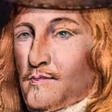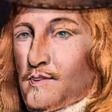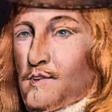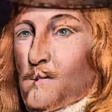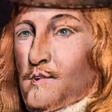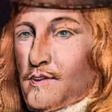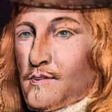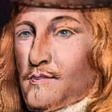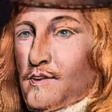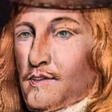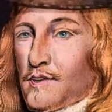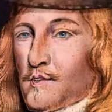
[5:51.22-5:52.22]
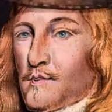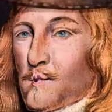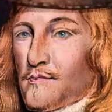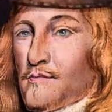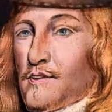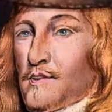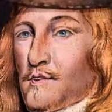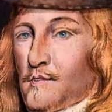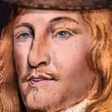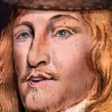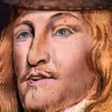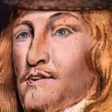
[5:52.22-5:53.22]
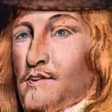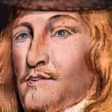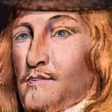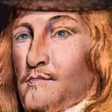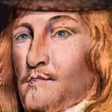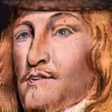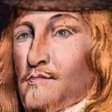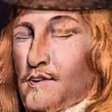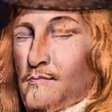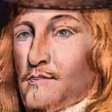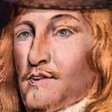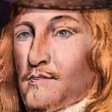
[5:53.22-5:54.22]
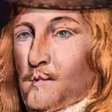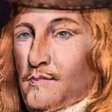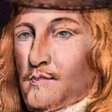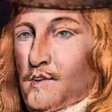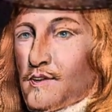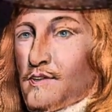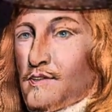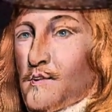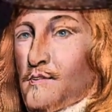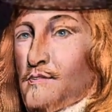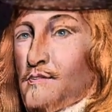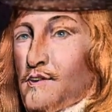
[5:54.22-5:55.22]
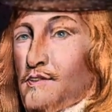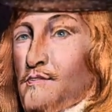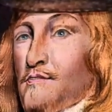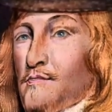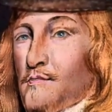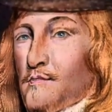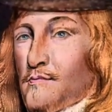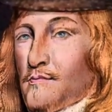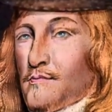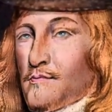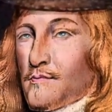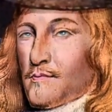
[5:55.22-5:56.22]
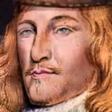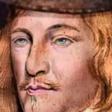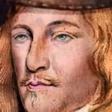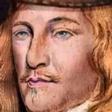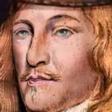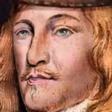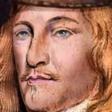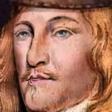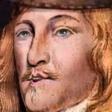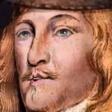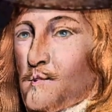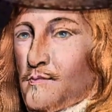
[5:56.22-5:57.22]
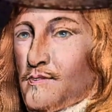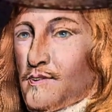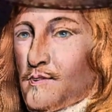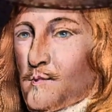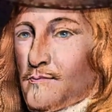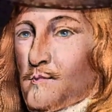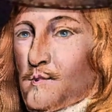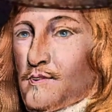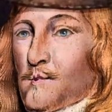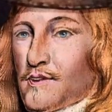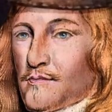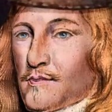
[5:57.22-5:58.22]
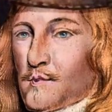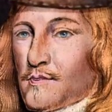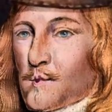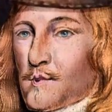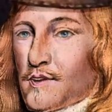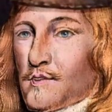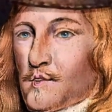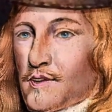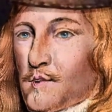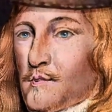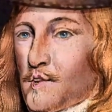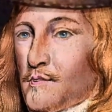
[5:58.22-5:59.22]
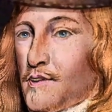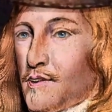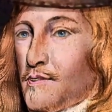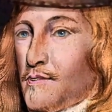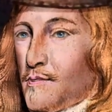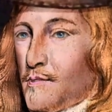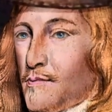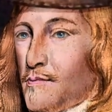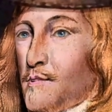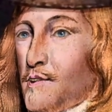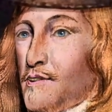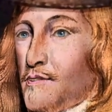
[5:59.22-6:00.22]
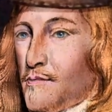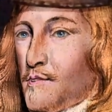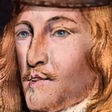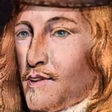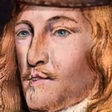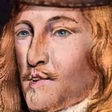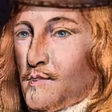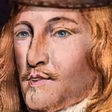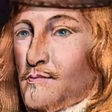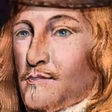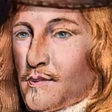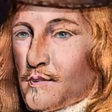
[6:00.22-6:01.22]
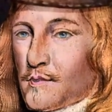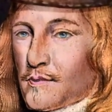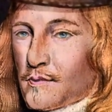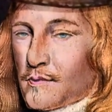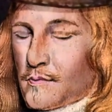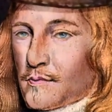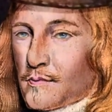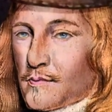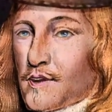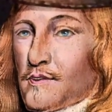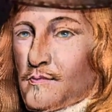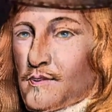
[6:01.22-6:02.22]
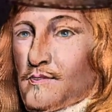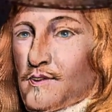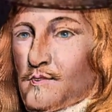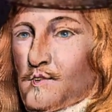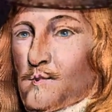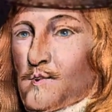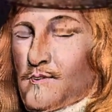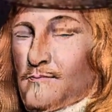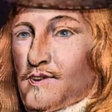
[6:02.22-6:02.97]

Sir, this is the third time that you have publicly disowned this court. How far you have preserved the privileges of the people, your actions have spoke it. You have written your